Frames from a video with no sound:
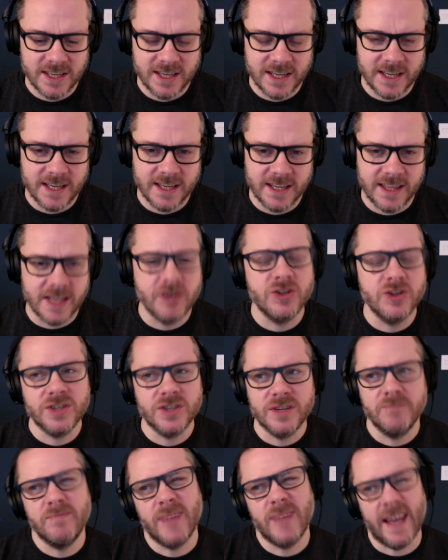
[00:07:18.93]
they're
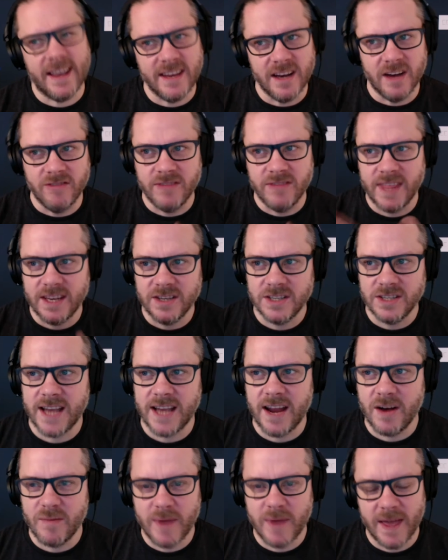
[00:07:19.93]
just about, they just
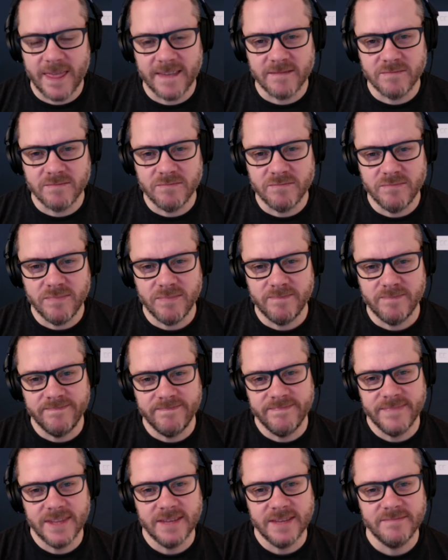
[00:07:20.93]
care about
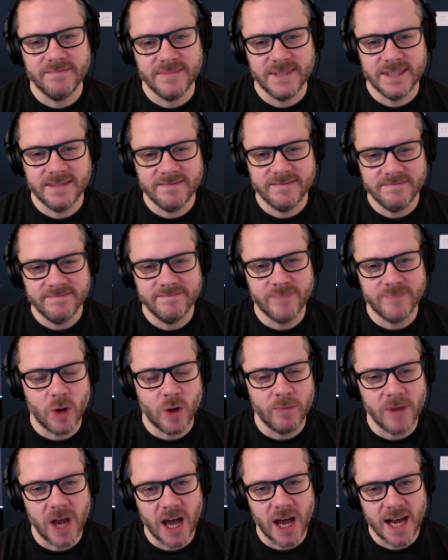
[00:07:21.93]
the
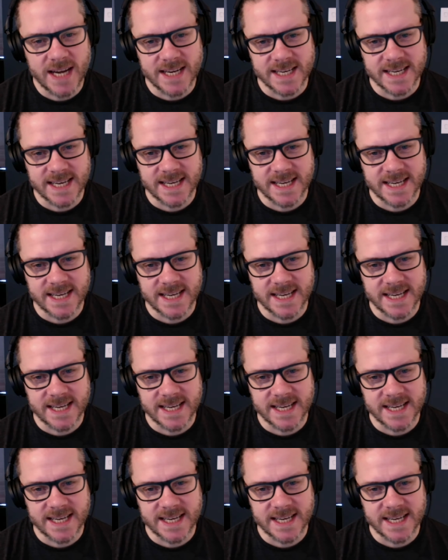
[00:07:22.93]
bottom line, I